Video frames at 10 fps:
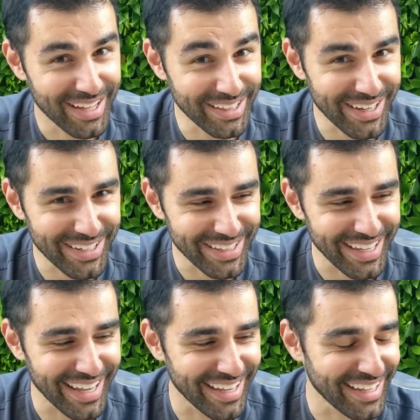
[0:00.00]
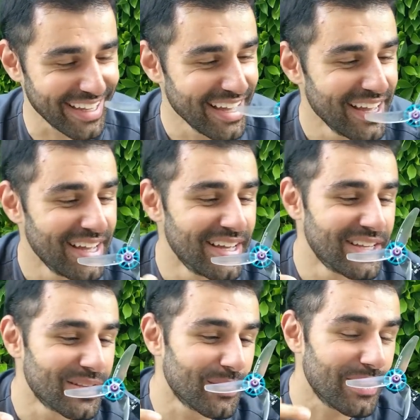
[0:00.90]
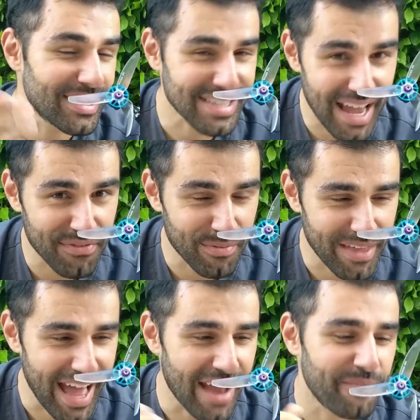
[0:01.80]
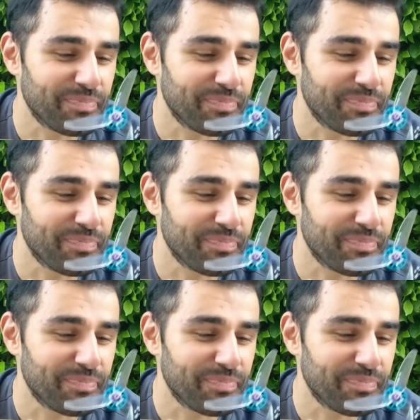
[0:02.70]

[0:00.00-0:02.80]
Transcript: Clearly. Aside from that,